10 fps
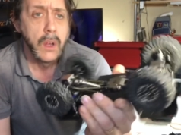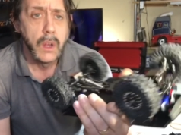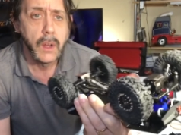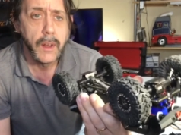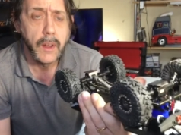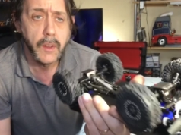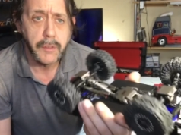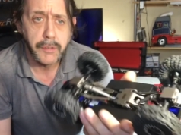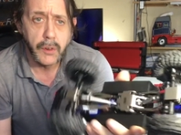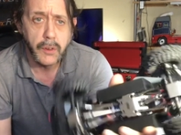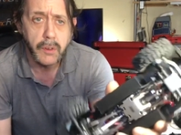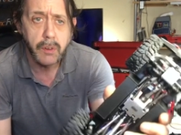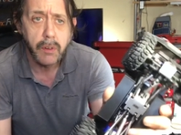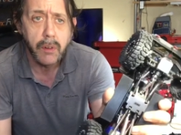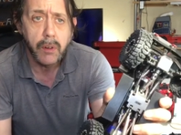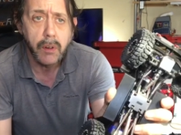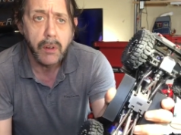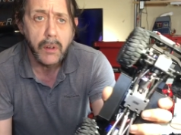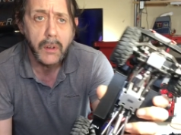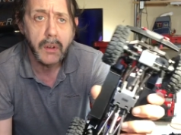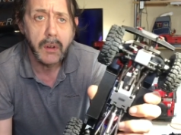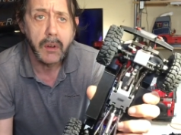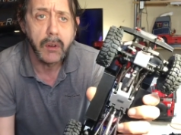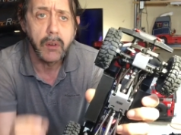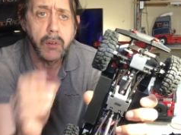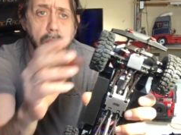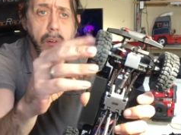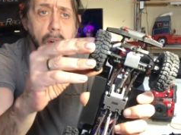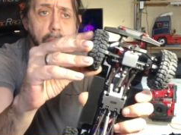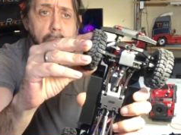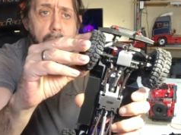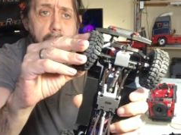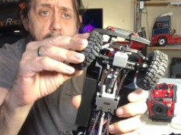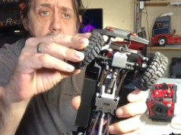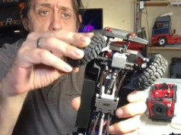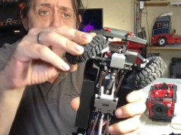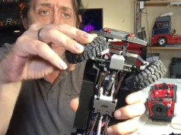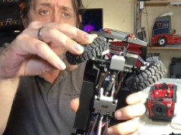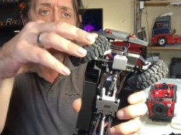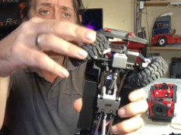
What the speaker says: and then on the front, so I've got the steering hubs